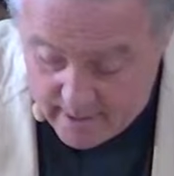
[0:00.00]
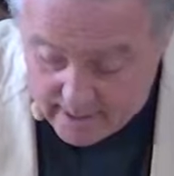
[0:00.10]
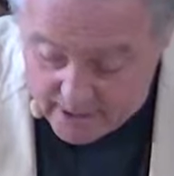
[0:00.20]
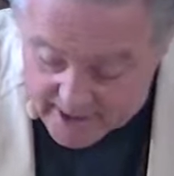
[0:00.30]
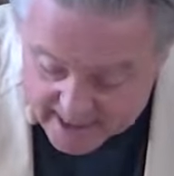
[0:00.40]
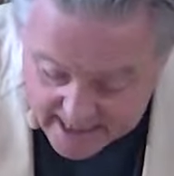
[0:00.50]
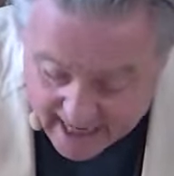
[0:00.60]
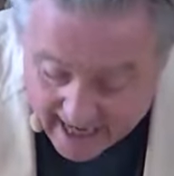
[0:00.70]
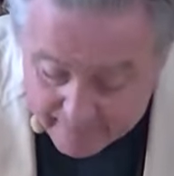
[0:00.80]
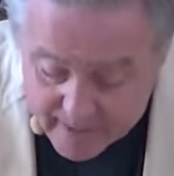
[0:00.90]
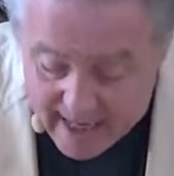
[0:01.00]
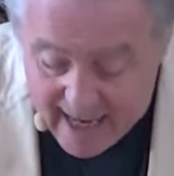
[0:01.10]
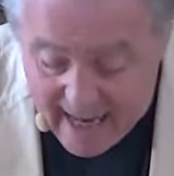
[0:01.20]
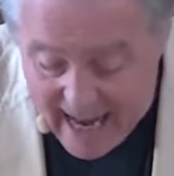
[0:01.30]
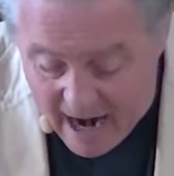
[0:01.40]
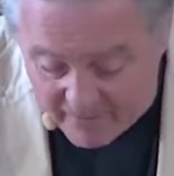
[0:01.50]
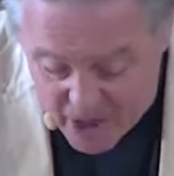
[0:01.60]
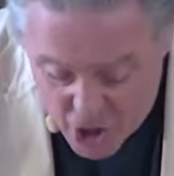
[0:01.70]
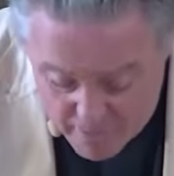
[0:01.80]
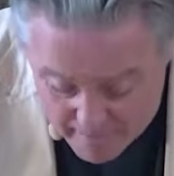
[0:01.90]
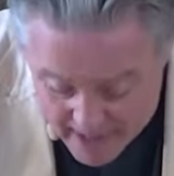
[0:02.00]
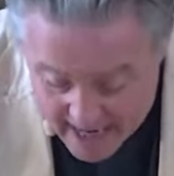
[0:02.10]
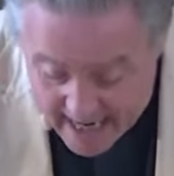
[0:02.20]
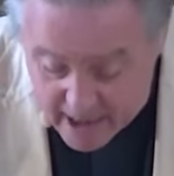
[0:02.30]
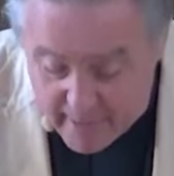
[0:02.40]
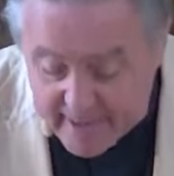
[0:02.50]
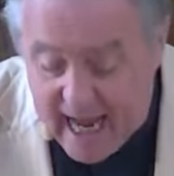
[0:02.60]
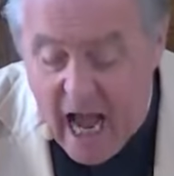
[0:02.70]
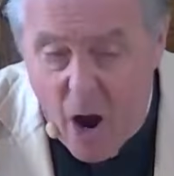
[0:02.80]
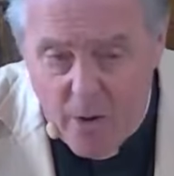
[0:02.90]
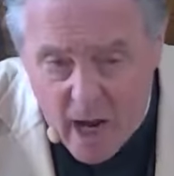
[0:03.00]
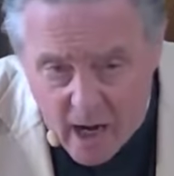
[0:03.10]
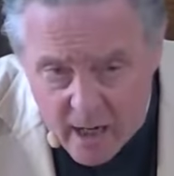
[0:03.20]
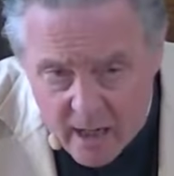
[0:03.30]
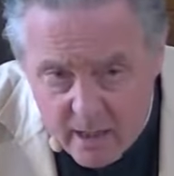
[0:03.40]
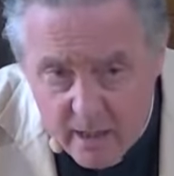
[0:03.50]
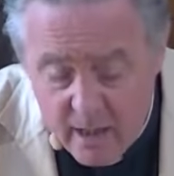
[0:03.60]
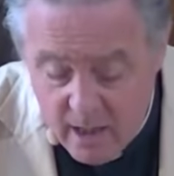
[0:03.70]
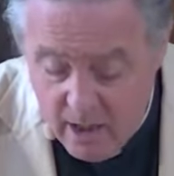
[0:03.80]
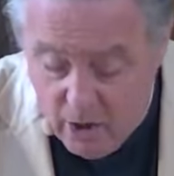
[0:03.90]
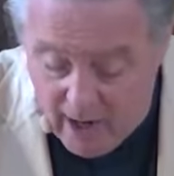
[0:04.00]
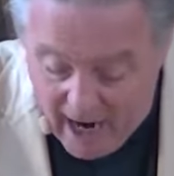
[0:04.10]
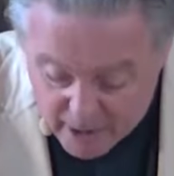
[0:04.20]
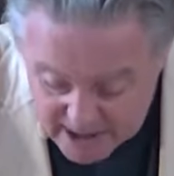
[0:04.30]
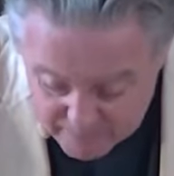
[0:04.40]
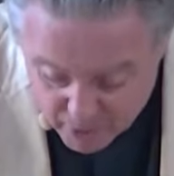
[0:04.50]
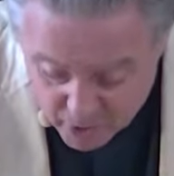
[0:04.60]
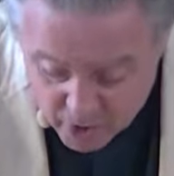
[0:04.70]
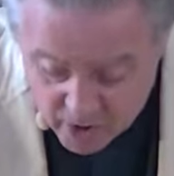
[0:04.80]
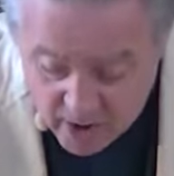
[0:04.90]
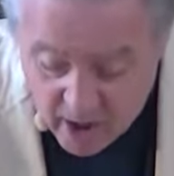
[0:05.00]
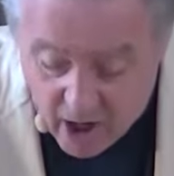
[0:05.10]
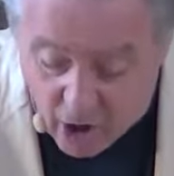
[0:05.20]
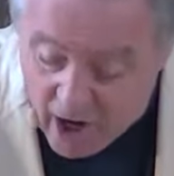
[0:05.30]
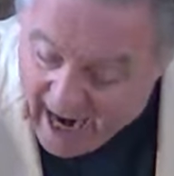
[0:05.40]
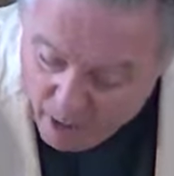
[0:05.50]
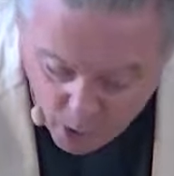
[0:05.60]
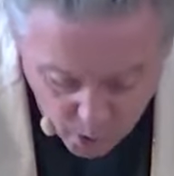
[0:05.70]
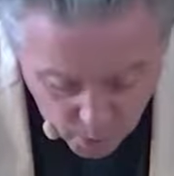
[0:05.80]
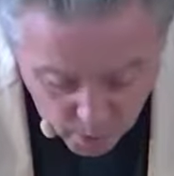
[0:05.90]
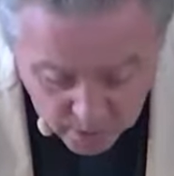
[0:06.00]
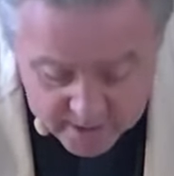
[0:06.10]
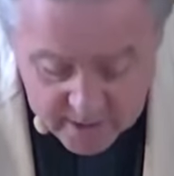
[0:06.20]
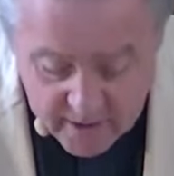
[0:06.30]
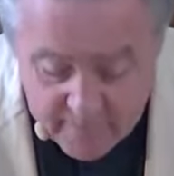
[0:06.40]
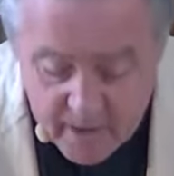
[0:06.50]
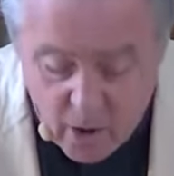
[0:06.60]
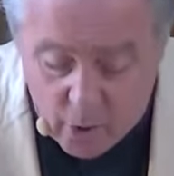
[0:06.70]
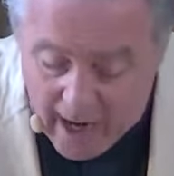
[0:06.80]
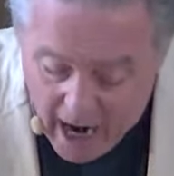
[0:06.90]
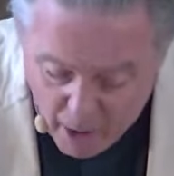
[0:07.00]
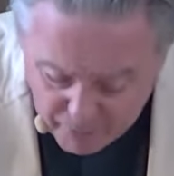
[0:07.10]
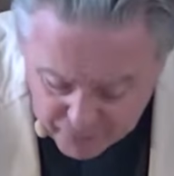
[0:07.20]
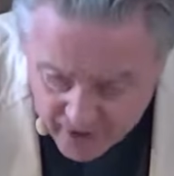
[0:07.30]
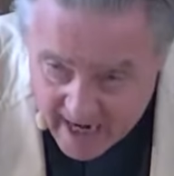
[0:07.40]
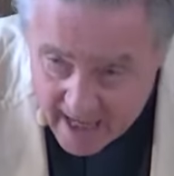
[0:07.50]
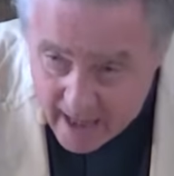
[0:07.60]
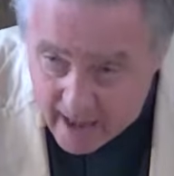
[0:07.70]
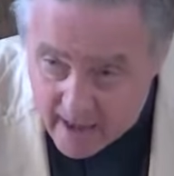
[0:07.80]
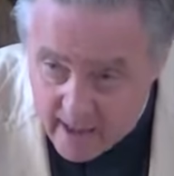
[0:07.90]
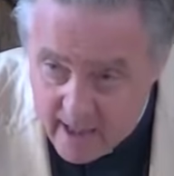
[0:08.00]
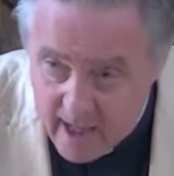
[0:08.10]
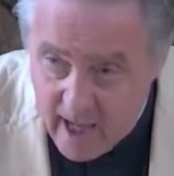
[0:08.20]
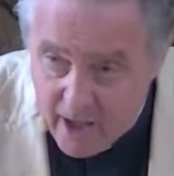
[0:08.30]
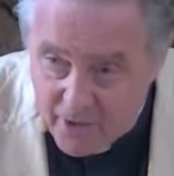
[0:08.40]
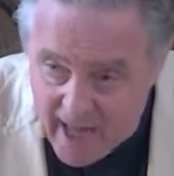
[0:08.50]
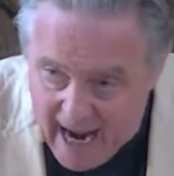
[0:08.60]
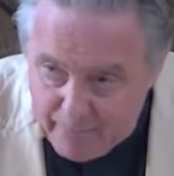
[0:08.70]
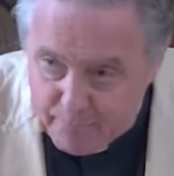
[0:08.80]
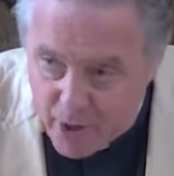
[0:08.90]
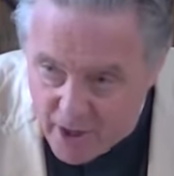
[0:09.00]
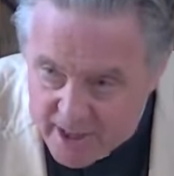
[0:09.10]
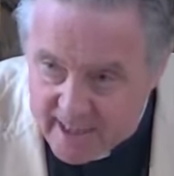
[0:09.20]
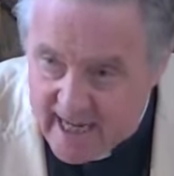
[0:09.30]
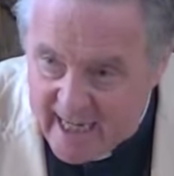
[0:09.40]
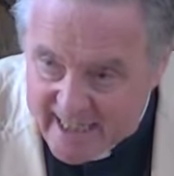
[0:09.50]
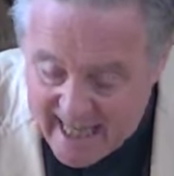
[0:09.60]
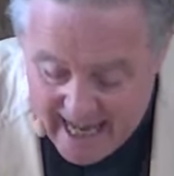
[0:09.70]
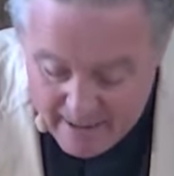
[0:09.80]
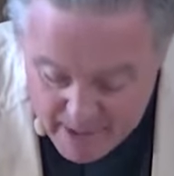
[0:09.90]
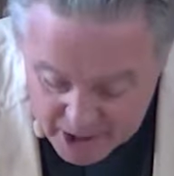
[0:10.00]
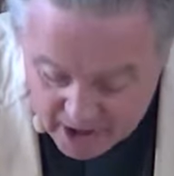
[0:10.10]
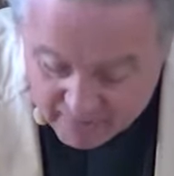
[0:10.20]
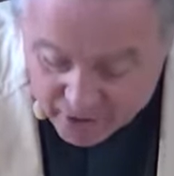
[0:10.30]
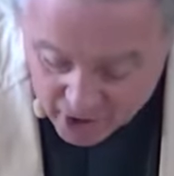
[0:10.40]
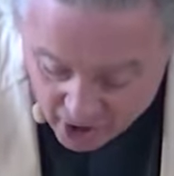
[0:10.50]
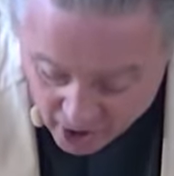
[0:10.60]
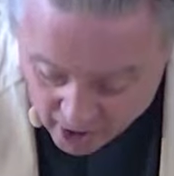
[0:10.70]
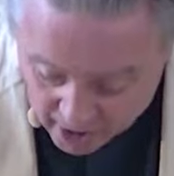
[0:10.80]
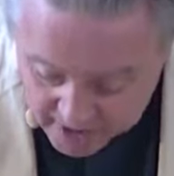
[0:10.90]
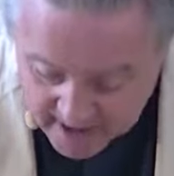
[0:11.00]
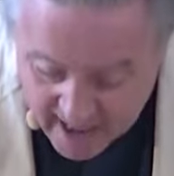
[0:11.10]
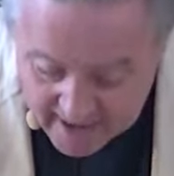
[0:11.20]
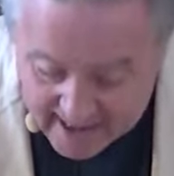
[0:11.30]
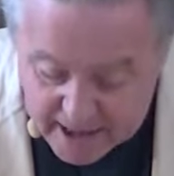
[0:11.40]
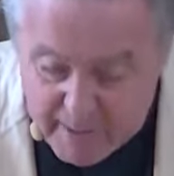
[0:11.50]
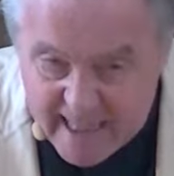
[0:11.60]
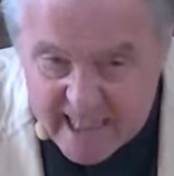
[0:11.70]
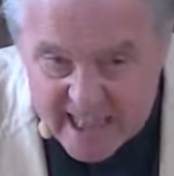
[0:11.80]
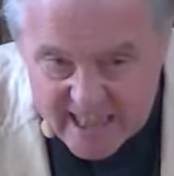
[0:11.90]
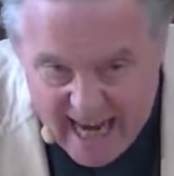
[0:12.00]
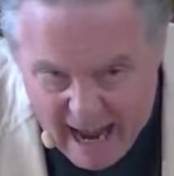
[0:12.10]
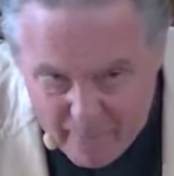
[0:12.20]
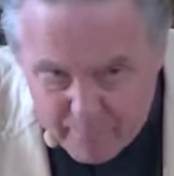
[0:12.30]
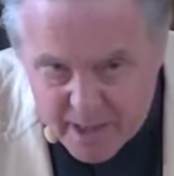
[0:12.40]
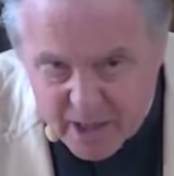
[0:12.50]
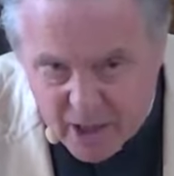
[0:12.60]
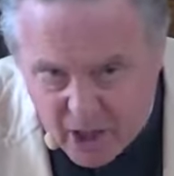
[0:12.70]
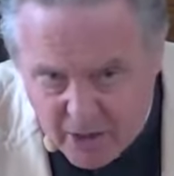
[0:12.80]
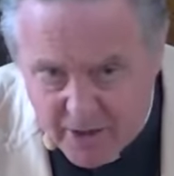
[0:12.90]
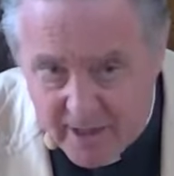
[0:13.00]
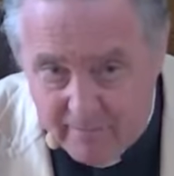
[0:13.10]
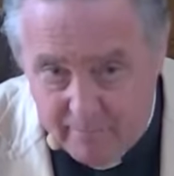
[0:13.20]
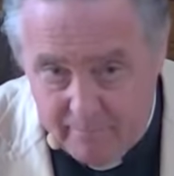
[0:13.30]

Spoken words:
Can you see that? Every human being, no matter how young or how small or how old or how frail, that person has the image of God that has been stamped on them.